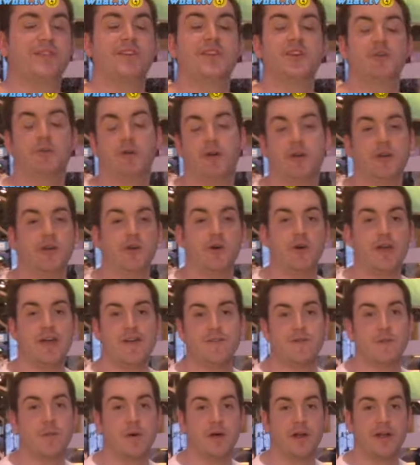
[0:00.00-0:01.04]
and you don't want to annoy
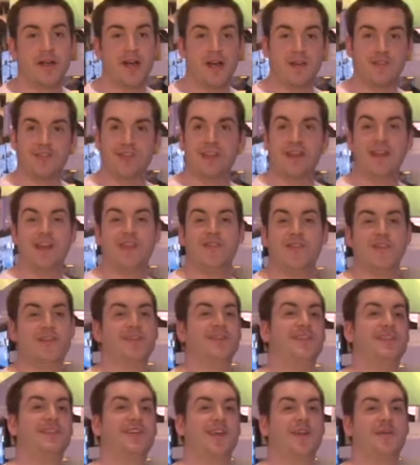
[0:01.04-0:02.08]
everybody else,
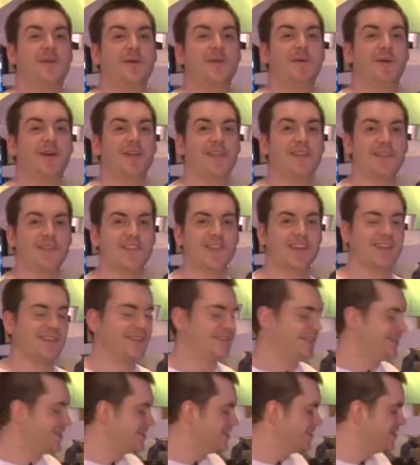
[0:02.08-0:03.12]
this is going to be one of the things
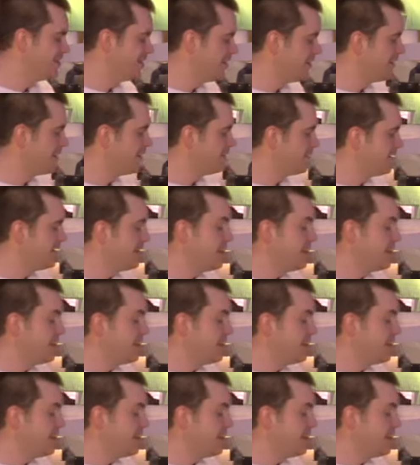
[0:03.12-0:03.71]
to do it.